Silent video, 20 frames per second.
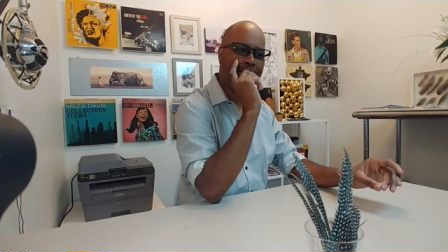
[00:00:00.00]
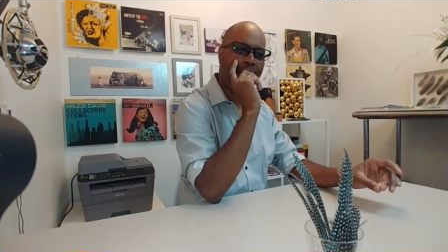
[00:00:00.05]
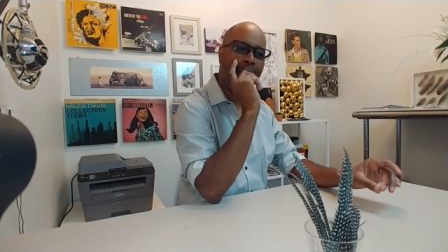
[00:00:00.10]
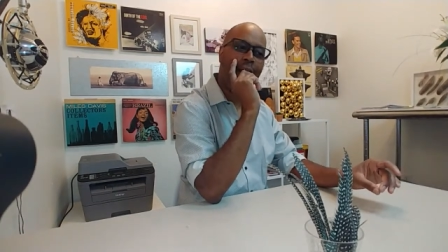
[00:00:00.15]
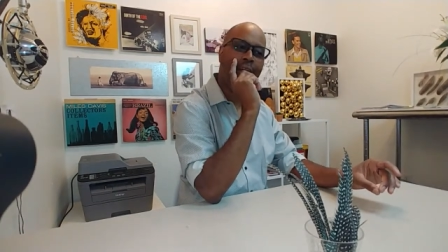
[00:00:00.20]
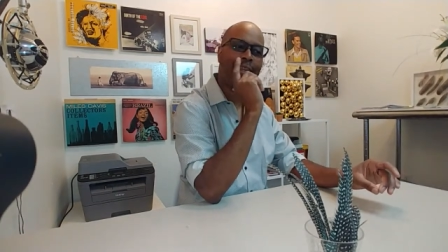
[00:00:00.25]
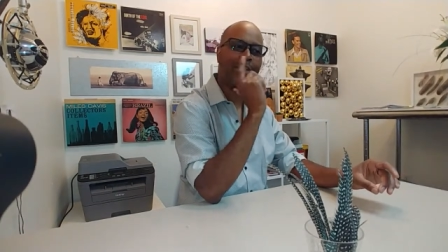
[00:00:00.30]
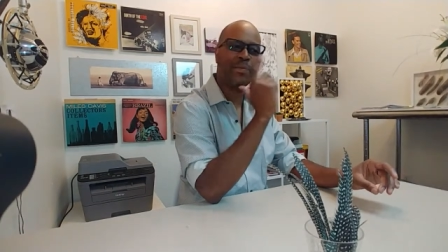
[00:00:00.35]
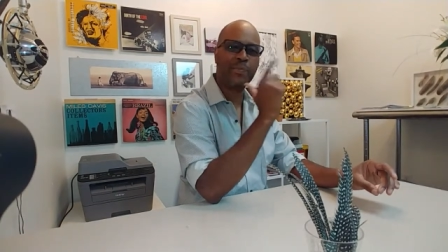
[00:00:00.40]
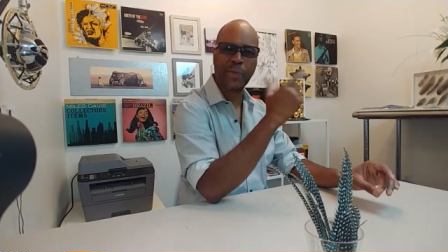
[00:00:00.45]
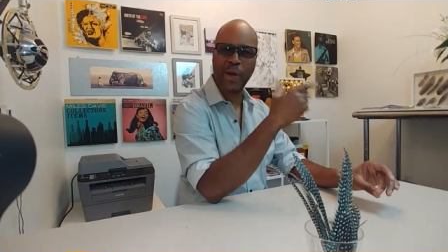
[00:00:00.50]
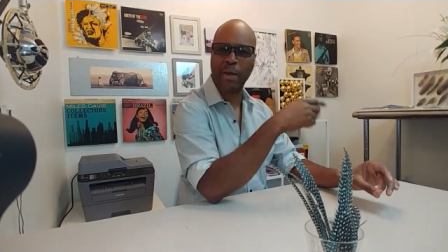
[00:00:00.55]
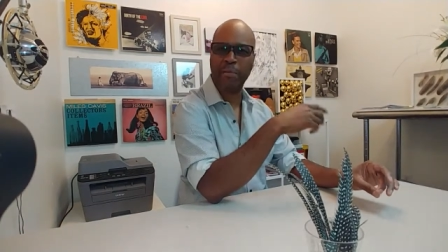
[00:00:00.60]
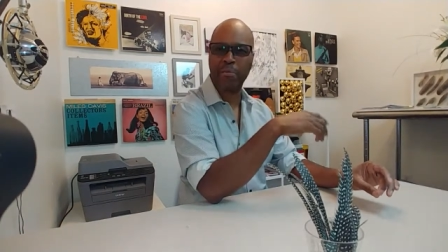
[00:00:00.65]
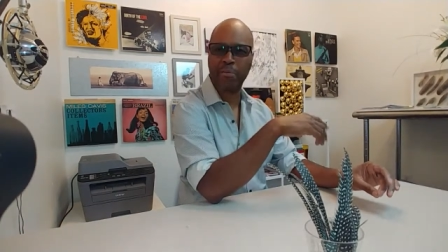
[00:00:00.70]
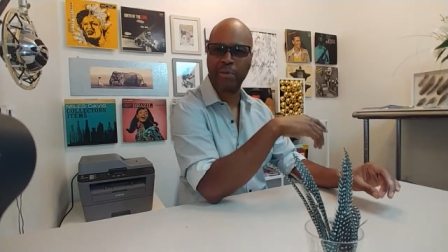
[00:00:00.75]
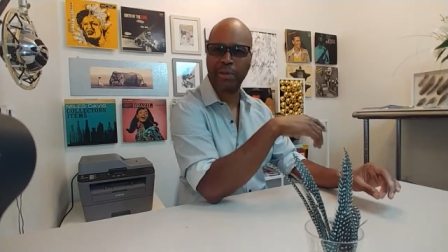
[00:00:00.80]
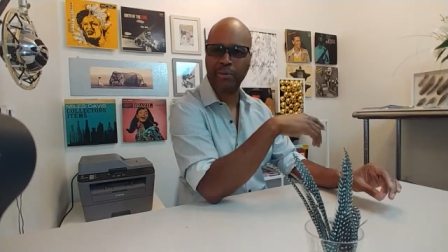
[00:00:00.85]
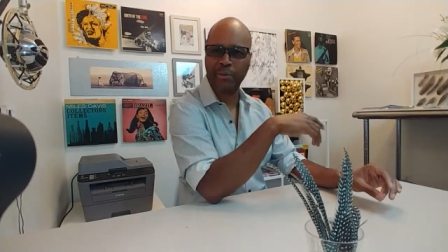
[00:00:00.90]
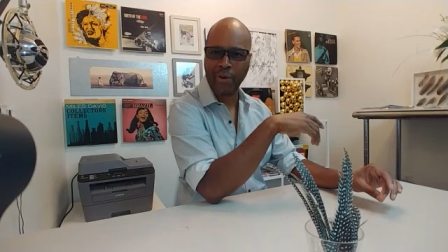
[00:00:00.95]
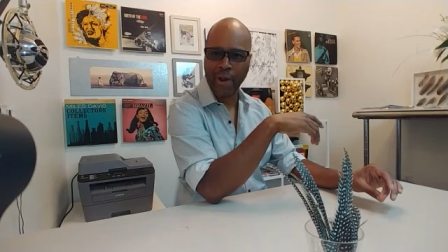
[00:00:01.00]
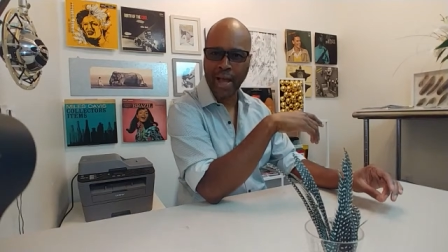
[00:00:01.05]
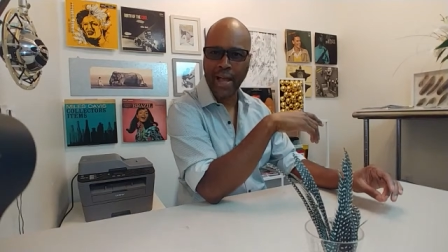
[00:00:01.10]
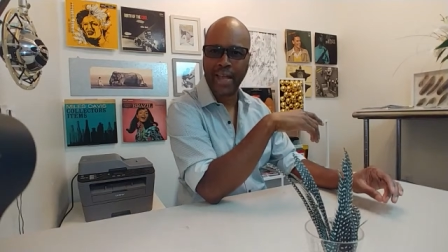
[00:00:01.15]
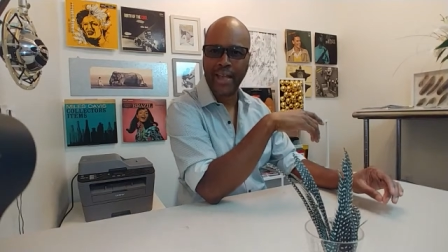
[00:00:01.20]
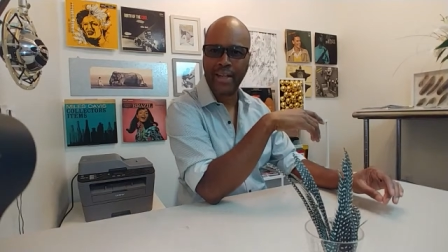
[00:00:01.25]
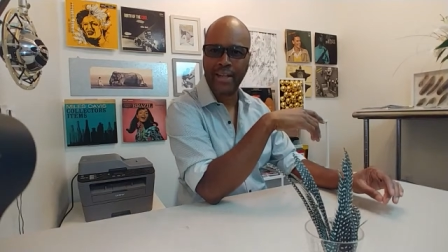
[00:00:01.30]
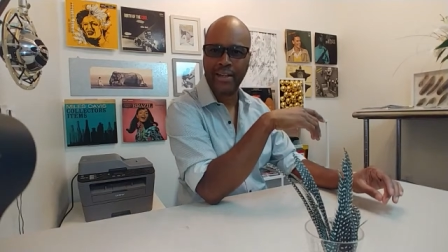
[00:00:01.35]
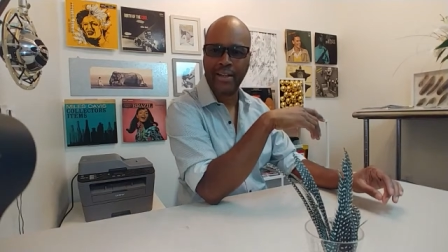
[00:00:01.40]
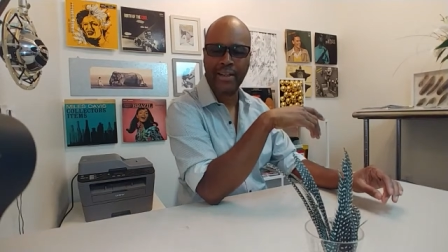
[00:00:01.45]
"Yeah, that's probably
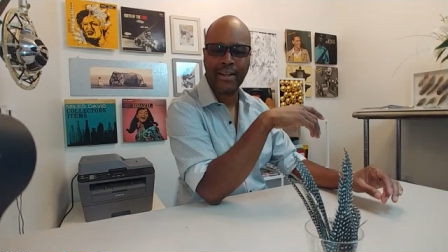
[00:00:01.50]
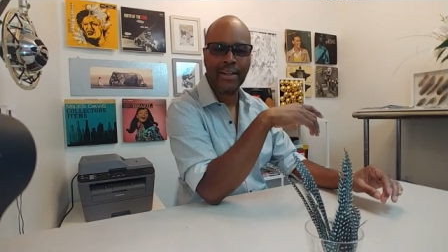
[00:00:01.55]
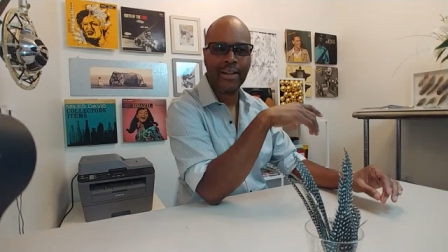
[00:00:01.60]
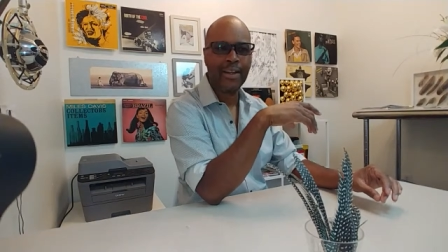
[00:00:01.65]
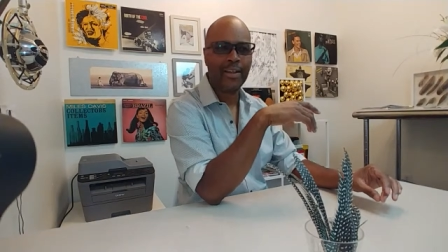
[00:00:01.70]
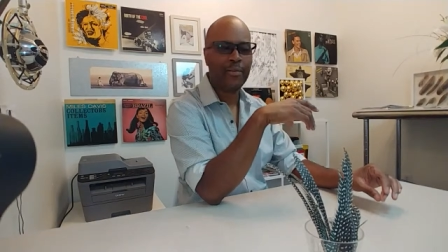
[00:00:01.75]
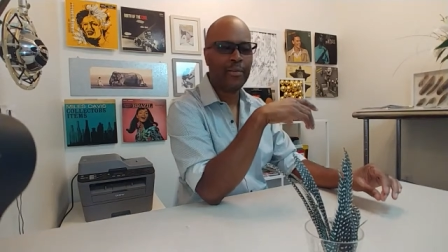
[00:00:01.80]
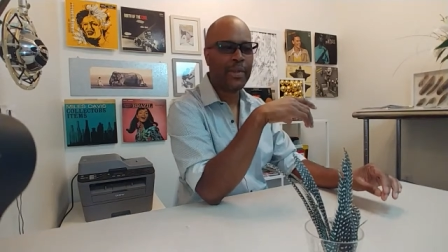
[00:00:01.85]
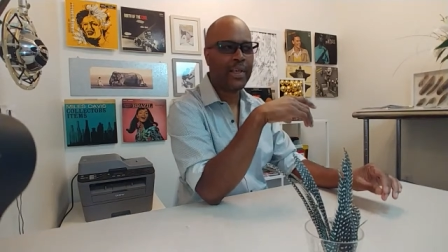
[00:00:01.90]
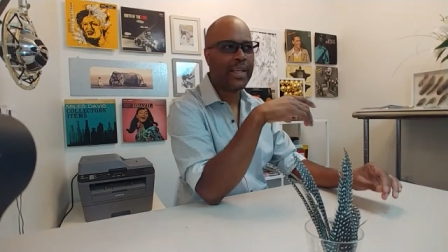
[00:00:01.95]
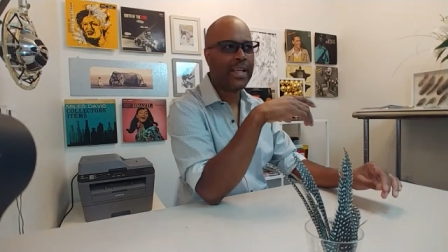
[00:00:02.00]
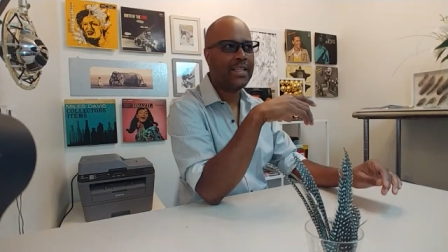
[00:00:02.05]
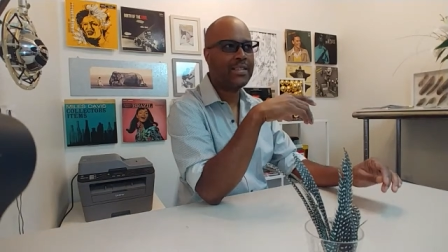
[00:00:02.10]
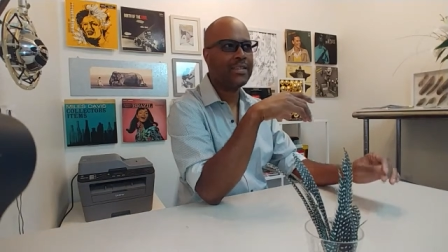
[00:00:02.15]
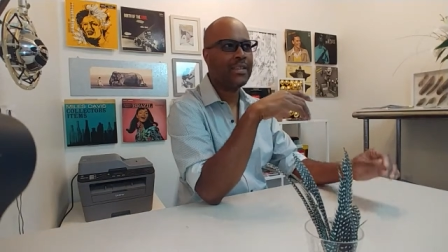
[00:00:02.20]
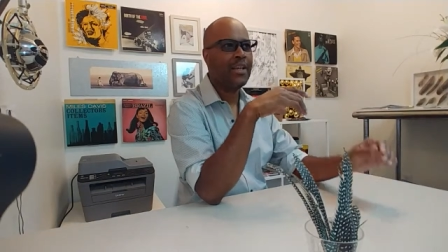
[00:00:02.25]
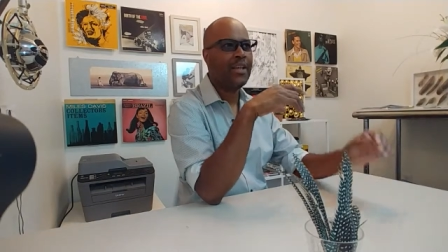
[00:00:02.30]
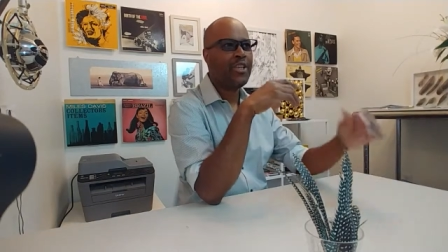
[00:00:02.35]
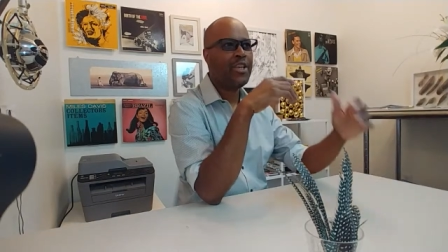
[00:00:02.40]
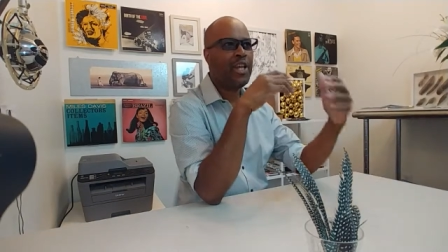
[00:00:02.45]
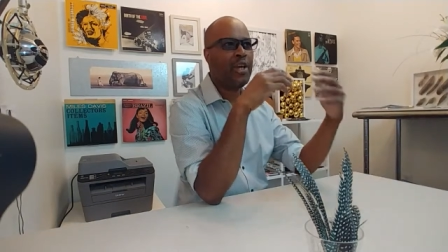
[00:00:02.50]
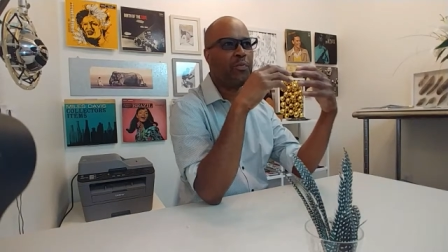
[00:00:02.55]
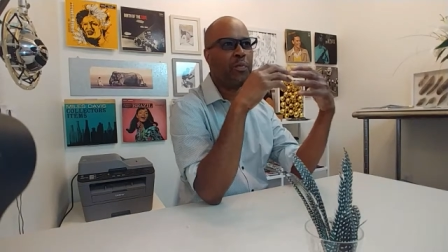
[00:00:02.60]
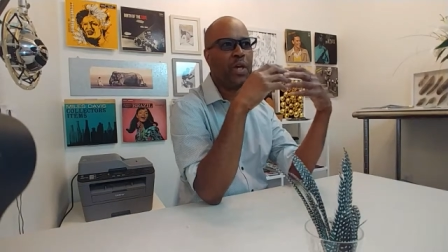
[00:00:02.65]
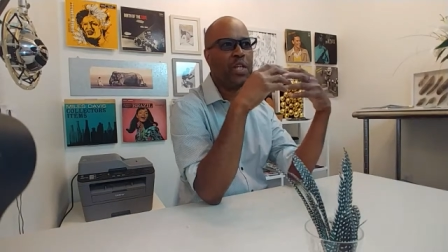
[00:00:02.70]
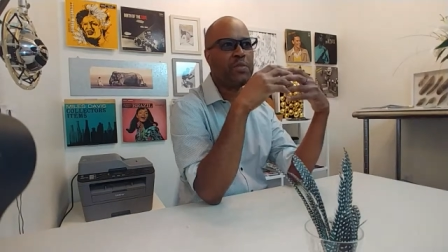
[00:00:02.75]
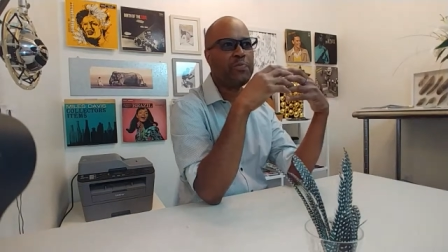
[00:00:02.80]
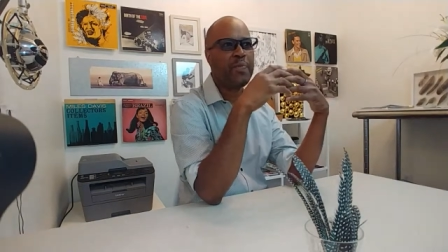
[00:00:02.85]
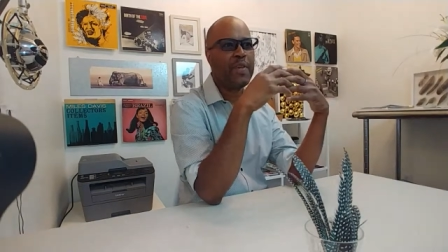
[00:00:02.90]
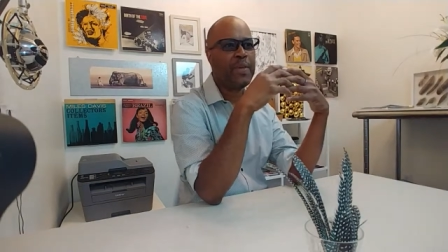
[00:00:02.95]
right." Because, you know,
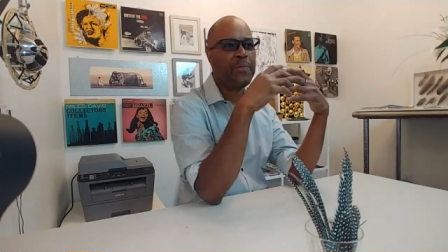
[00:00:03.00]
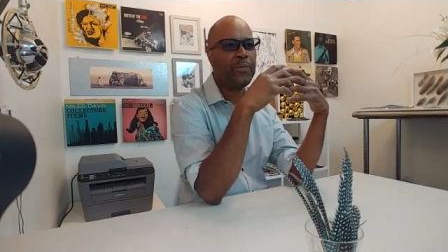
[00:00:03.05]
most